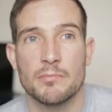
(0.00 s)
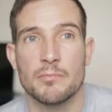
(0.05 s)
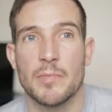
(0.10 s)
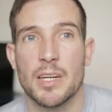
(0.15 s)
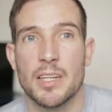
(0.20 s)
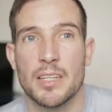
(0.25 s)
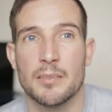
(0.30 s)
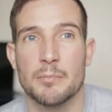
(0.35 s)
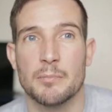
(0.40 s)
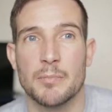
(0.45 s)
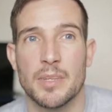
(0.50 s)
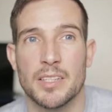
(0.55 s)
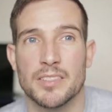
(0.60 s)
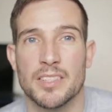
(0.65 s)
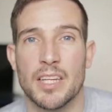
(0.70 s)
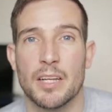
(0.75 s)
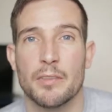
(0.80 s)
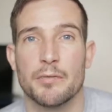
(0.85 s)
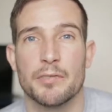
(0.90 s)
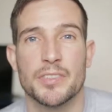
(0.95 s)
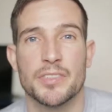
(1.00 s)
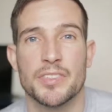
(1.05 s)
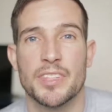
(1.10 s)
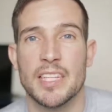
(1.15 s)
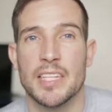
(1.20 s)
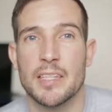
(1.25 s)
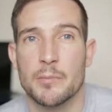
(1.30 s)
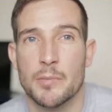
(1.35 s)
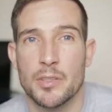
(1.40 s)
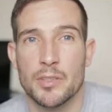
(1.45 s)
My
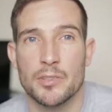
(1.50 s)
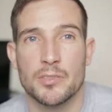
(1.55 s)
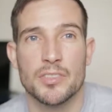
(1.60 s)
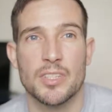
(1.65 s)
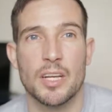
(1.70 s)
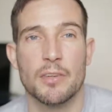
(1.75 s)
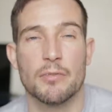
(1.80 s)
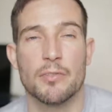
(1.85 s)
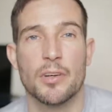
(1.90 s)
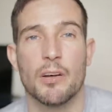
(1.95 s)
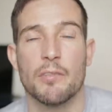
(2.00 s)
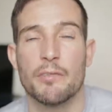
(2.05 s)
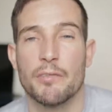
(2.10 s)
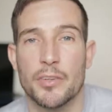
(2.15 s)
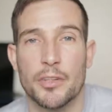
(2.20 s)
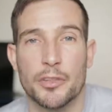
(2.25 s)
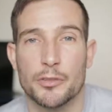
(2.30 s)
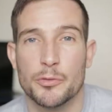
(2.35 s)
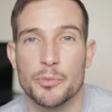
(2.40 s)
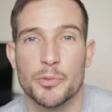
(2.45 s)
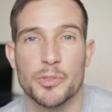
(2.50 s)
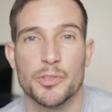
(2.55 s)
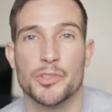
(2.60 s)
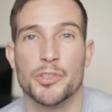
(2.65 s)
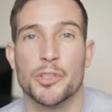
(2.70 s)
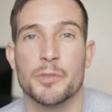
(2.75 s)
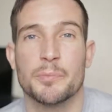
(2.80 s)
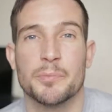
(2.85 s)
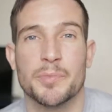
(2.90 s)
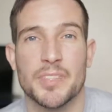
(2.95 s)
self-esteem and self-confidence was
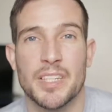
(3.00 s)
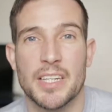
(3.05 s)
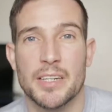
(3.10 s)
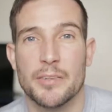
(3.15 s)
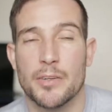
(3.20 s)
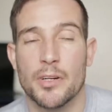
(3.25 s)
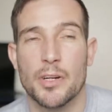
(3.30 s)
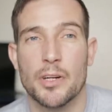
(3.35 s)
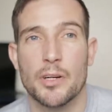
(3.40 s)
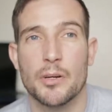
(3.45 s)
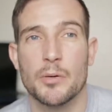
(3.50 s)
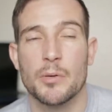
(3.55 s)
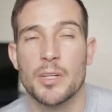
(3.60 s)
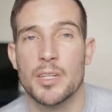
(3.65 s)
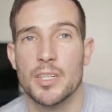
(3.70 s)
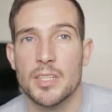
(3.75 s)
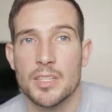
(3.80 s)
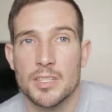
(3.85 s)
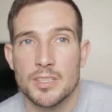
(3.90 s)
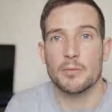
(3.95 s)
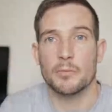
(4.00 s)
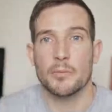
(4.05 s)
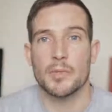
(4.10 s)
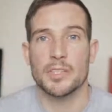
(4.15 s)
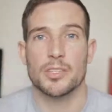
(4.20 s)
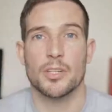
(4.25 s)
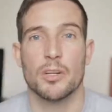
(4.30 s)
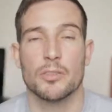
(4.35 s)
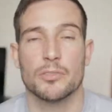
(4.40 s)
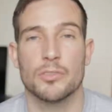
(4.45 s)
sub-zero,
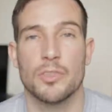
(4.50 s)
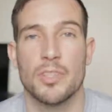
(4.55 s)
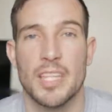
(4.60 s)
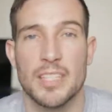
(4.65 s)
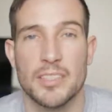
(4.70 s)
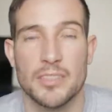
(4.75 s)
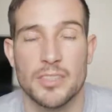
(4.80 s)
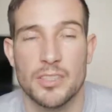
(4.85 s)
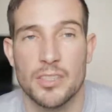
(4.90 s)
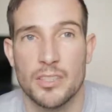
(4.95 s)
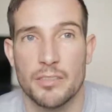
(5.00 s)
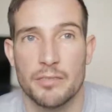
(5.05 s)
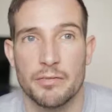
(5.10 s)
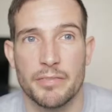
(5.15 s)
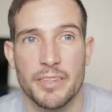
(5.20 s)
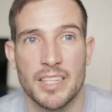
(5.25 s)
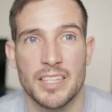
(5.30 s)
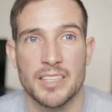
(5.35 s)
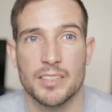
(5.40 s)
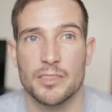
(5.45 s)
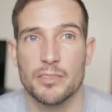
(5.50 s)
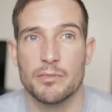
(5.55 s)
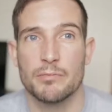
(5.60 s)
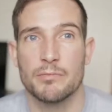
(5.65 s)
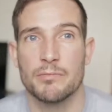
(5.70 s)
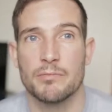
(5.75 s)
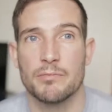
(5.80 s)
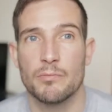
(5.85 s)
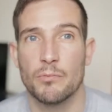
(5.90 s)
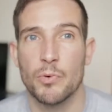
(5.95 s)
which also led to feelings of
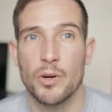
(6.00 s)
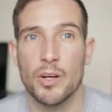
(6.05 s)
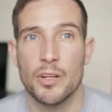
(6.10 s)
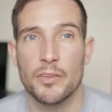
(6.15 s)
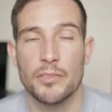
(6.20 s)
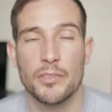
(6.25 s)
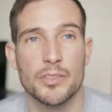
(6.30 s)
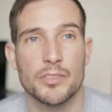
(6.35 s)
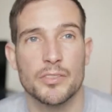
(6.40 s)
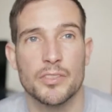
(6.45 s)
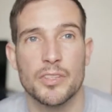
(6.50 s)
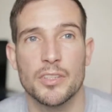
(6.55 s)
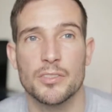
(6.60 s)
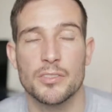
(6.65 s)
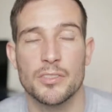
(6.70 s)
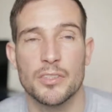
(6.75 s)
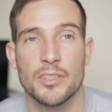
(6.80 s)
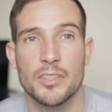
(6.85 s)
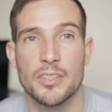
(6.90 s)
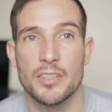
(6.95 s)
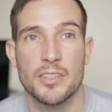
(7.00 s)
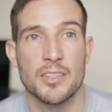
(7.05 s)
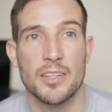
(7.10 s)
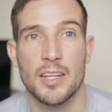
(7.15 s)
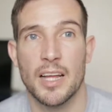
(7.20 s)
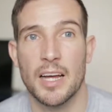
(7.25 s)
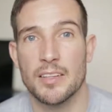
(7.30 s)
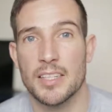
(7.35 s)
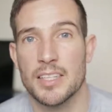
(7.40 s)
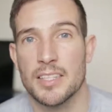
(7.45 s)
worthlessness, and
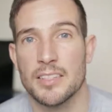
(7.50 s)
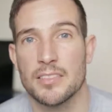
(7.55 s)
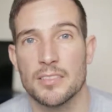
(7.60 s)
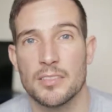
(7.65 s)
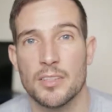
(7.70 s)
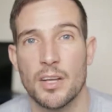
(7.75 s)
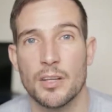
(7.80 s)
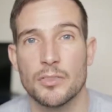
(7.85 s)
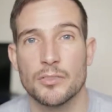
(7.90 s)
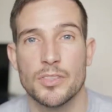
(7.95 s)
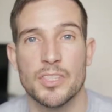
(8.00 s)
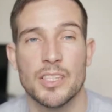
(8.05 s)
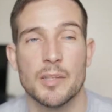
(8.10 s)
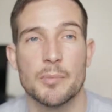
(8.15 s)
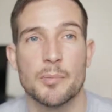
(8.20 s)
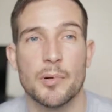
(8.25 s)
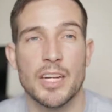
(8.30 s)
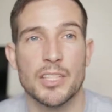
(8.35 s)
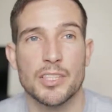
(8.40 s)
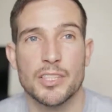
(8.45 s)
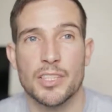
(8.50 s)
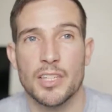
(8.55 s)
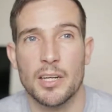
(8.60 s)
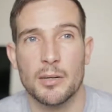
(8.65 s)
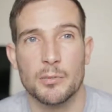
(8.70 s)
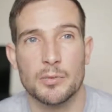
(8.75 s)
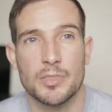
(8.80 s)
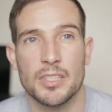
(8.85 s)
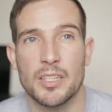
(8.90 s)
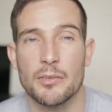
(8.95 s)
that leads on to depression.
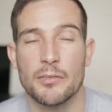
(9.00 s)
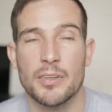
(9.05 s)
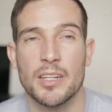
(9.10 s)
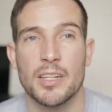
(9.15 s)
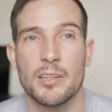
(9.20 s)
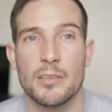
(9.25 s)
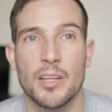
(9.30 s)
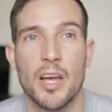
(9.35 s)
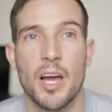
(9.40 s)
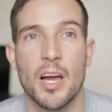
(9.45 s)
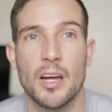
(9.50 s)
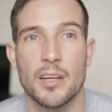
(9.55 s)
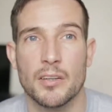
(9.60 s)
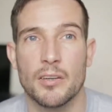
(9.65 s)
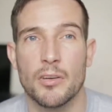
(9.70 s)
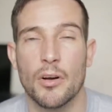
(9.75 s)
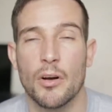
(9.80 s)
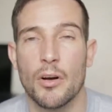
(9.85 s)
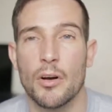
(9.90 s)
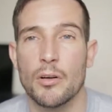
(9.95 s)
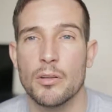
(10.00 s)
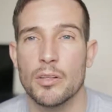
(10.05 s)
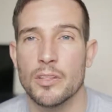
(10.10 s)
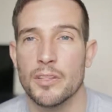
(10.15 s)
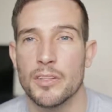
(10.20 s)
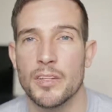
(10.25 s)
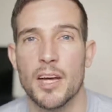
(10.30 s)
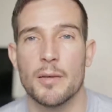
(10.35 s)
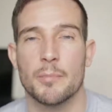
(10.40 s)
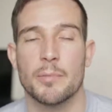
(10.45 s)
I was in a real dark hole
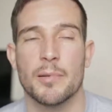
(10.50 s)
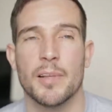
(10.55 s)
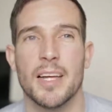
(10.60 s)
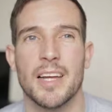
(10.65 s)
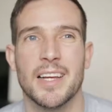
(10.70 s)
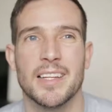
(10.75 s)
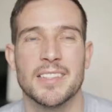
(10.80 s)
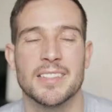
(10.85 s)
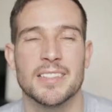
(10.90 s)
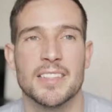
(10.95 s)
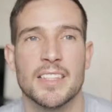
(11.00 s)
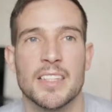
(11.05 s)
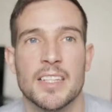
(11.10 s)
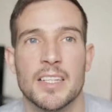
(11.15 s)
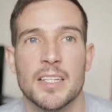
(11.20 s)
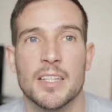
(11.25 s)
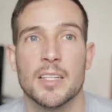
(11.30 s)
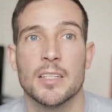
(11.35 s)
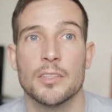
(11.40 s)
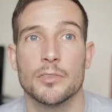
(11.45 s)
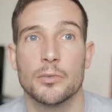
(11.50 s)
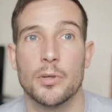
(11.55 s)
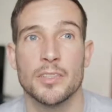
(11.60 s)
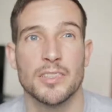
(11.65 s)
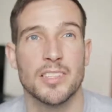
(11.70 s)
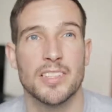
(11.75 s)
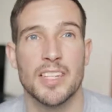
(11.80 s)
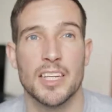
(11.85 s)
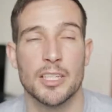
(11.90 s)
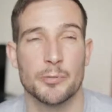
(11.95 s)
and dark place. So
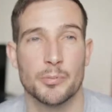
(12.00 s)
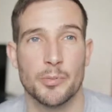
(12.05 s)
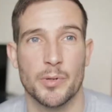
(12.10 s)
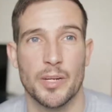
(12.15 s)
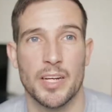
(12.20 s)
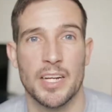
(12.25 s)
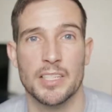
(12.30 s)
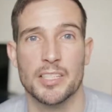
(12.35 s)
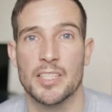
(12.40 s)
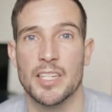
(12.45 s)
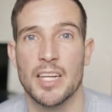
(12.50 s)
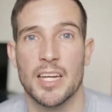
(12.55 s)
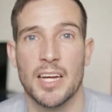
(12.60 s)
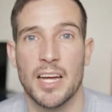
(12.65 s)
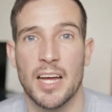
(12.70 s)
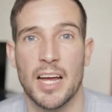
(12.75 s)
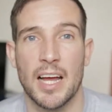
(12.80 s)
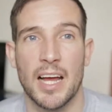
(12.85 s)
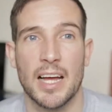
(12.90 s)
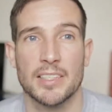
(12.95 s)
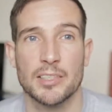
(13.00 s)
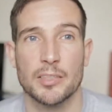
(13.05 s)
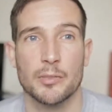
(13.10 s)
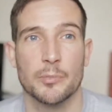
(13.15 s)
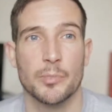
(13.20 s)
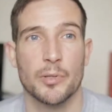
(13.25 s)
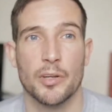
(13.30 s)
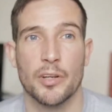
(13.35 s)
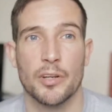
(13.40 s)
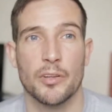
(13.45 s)
out of desperation, I had to
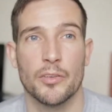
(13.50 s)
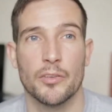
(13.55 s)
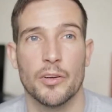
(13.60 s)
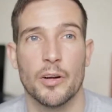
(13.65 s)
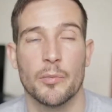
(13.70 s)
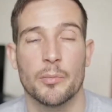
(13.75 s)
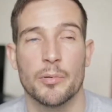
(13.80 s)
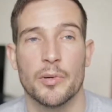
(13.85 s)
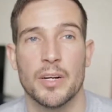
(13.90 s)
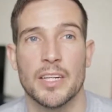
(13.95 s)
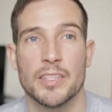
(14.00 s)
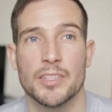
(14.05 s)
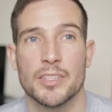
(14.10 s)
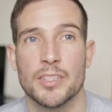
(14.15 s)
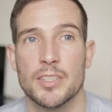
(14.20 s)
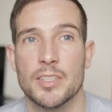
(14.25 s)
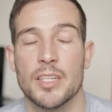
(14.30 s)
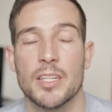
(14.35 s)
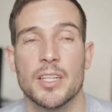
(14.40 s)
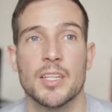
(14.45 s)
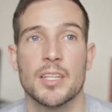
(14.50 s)
book another operation